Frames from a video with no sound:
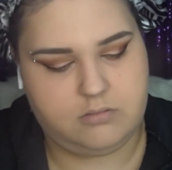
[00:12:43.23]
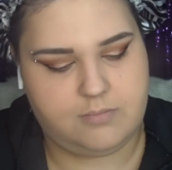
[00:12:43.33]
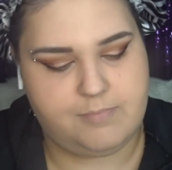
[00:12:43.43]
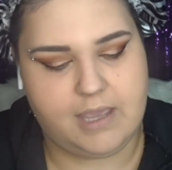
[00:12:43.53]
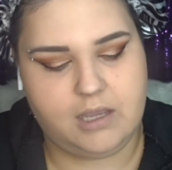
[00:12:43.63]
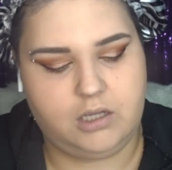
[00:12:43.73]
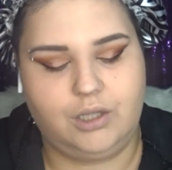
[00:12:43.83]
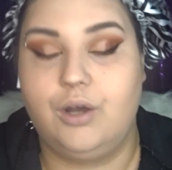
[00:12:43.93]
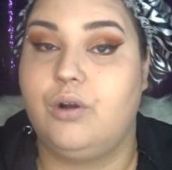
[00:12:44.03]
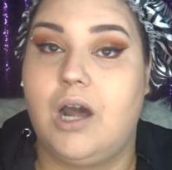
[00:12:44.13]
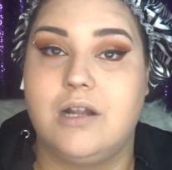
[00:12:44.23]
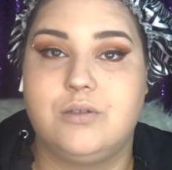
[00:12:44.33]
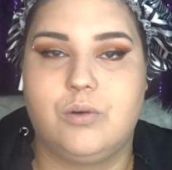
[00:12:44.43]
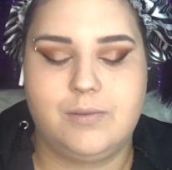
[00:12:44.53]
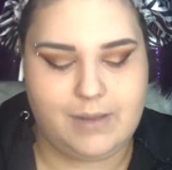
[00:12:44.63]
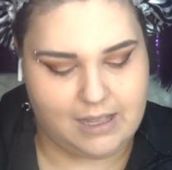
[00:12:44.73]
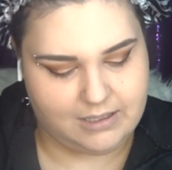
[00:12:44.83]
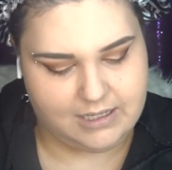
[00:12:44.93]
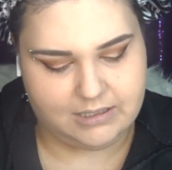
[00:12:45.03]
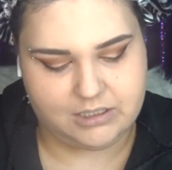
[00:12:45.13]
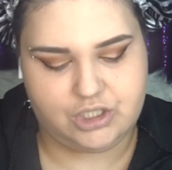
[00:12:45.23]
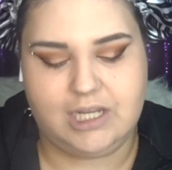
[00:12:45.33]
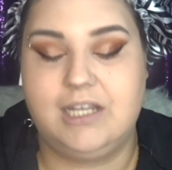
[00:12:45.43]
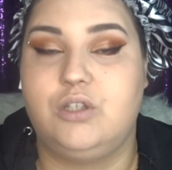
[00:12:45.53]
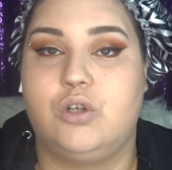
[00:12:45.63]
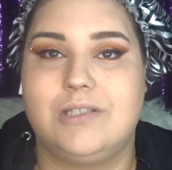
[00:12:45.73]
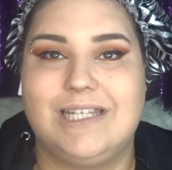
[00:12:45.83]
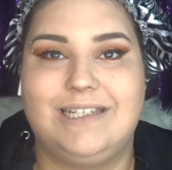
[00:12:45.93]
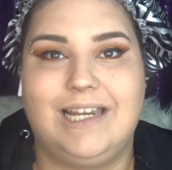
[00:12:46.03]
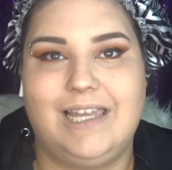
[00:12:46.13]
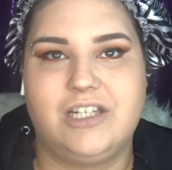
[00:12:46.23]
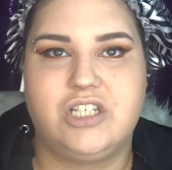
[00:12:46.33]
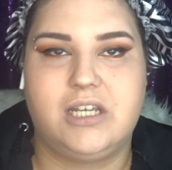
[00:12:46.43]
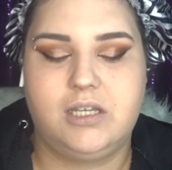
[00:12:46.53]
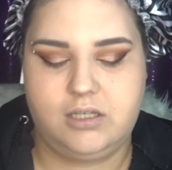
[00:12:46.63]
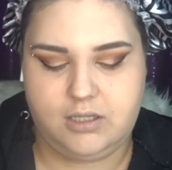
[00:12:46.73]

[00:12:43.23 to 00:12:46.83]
Mega Glow Contouring Palette in the shade Dulce de Leche.